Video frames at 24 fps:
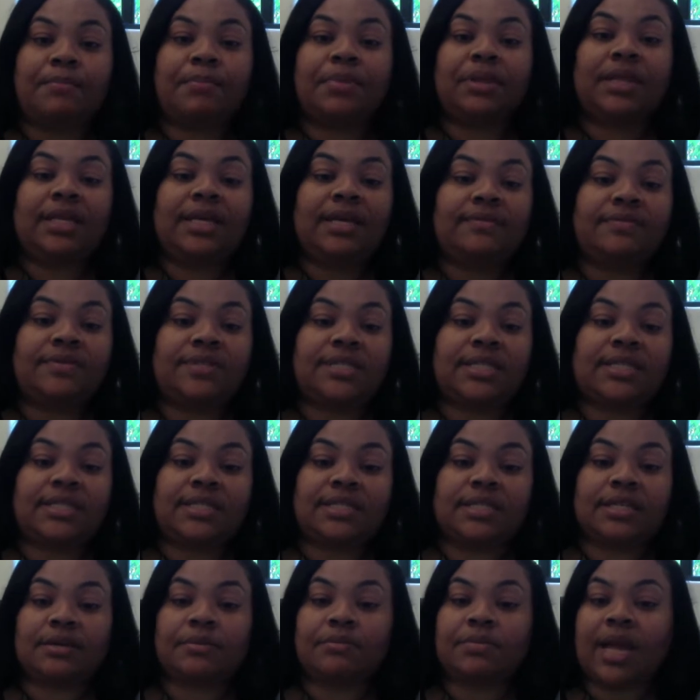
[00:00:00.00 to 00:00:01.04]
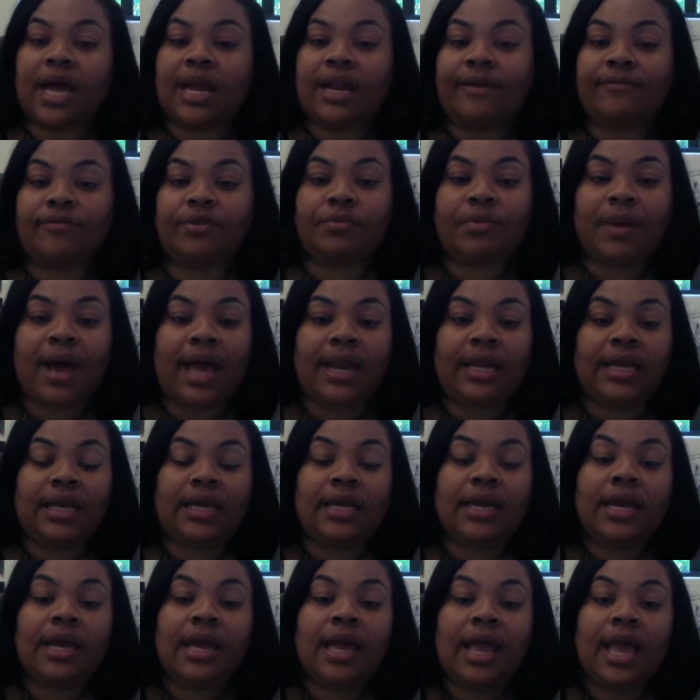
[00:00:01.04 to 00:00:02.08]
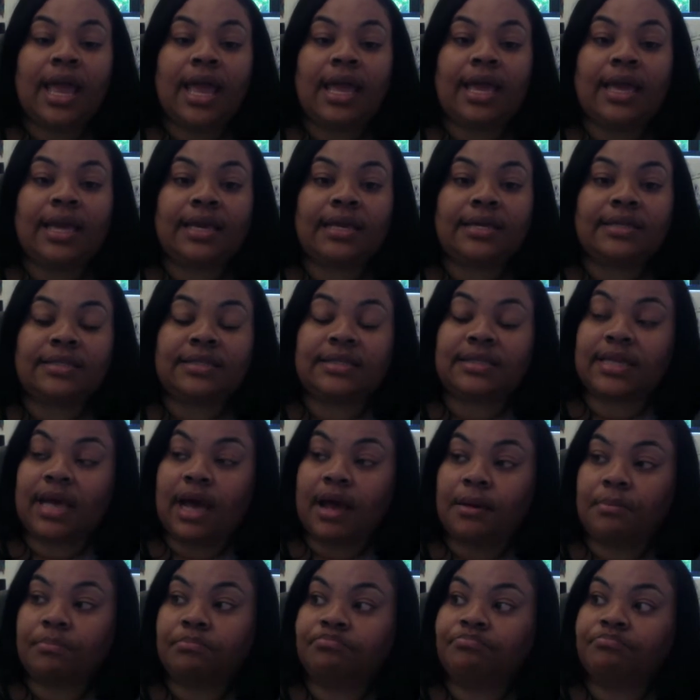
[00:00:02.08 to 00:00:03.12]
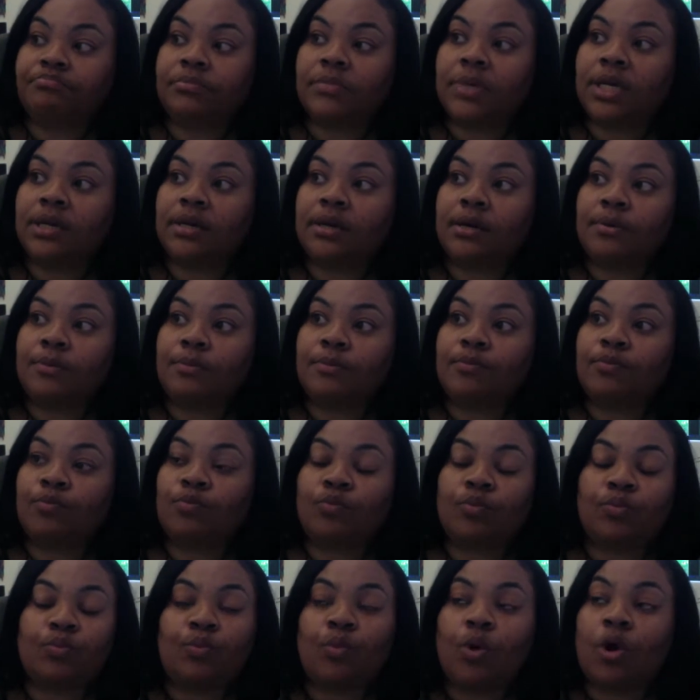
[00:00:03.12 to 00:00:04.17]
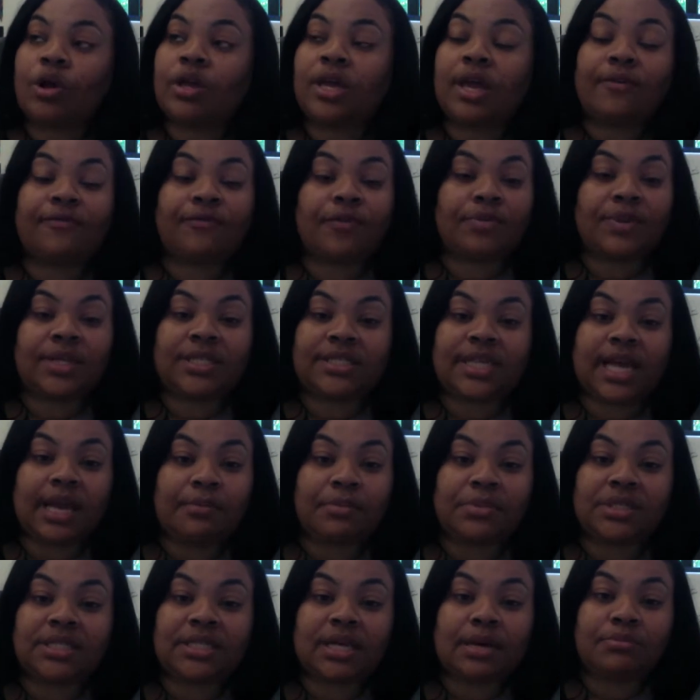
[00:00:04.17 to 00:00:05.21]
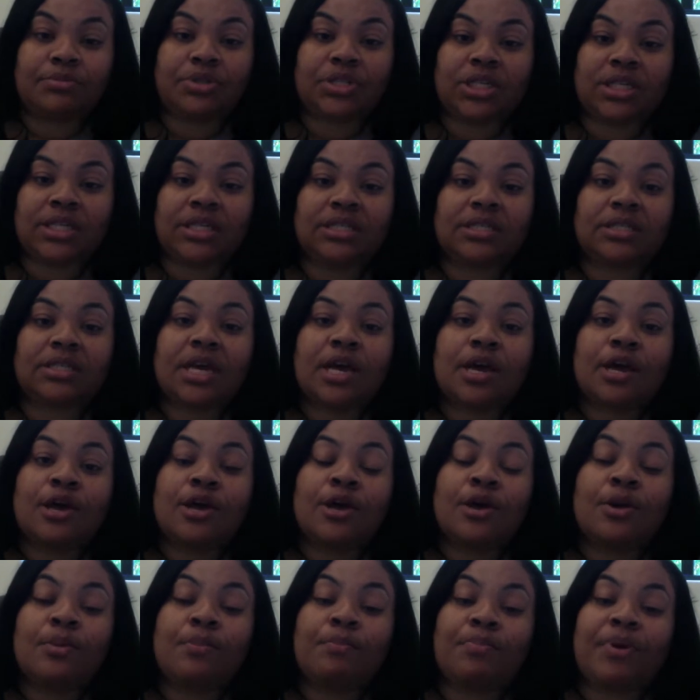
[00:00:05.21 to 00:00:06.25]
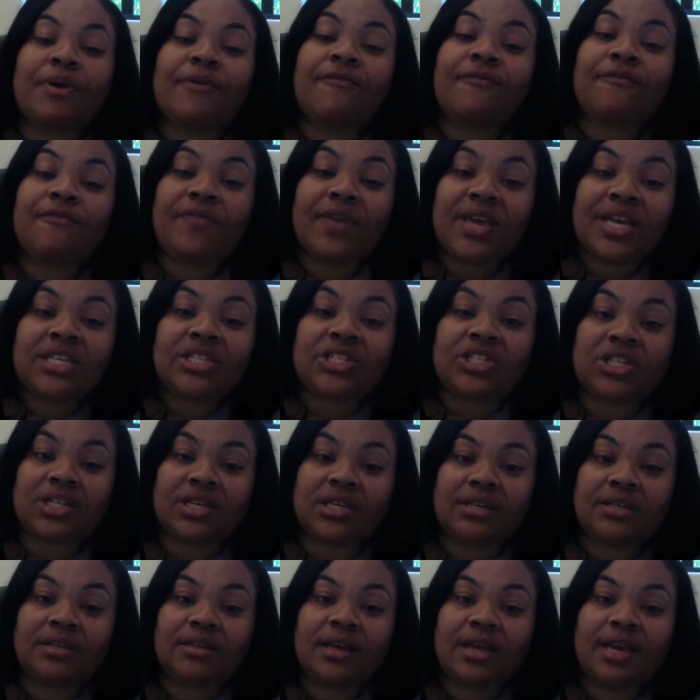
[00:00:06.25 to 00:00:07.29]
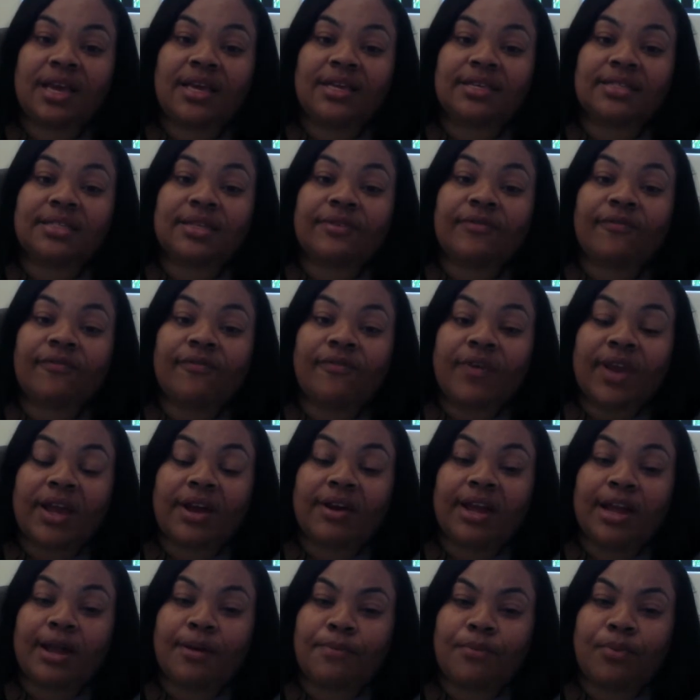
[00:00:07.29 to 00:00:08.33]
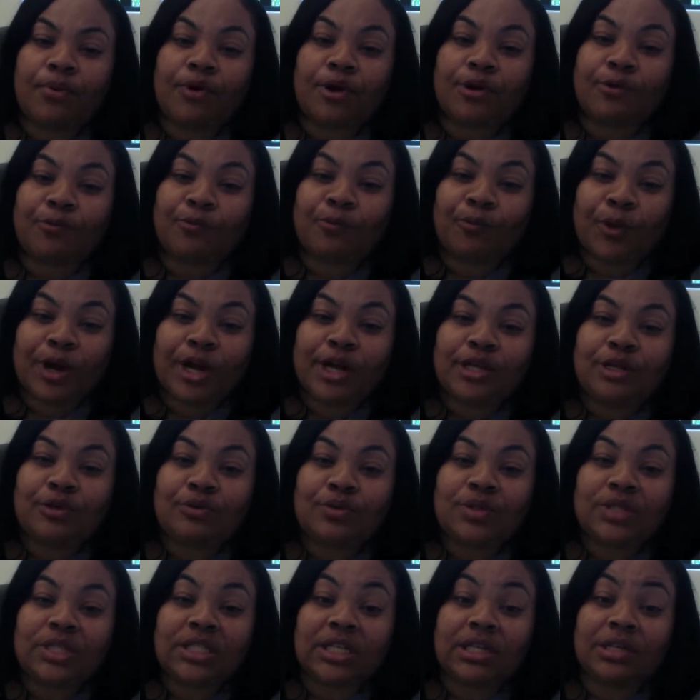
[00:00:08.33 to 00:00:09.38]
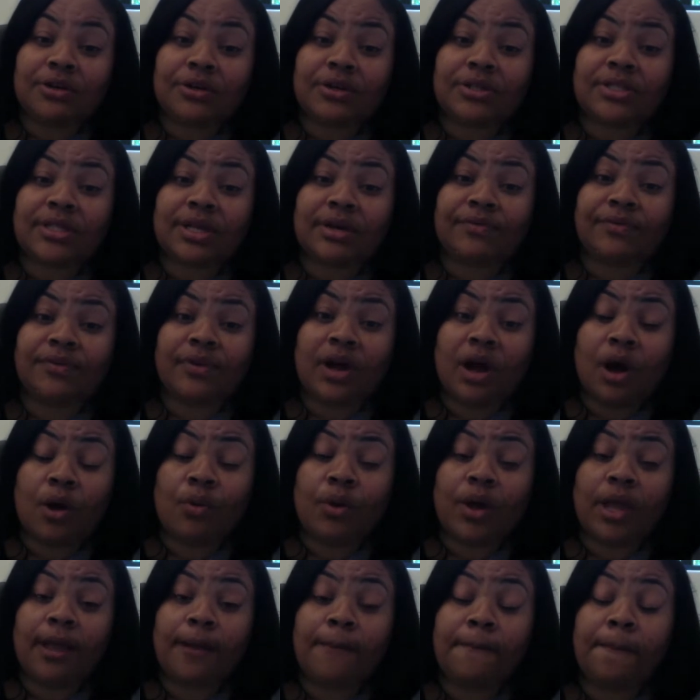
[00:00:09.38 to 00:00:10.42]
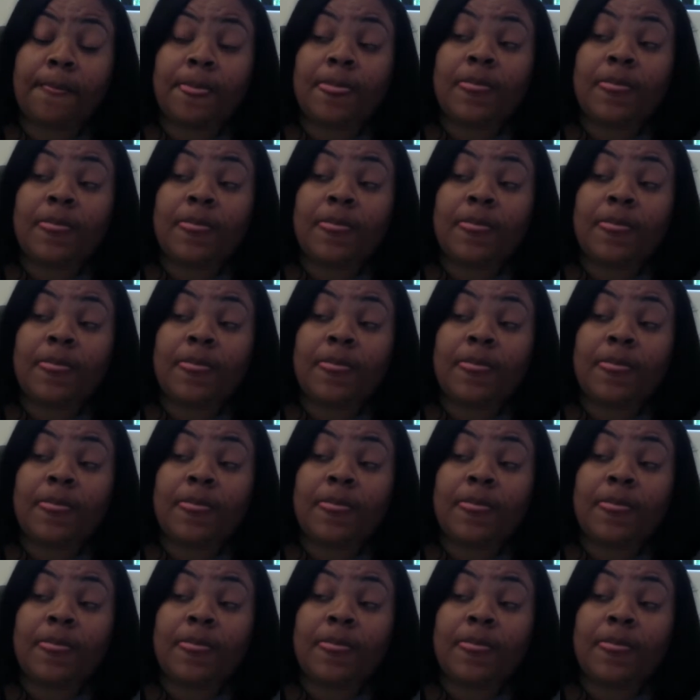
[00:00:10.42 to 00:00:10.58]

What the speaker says: belief system, not everybody is working from the same assumptions, but vision is very important. Where you see yourself going,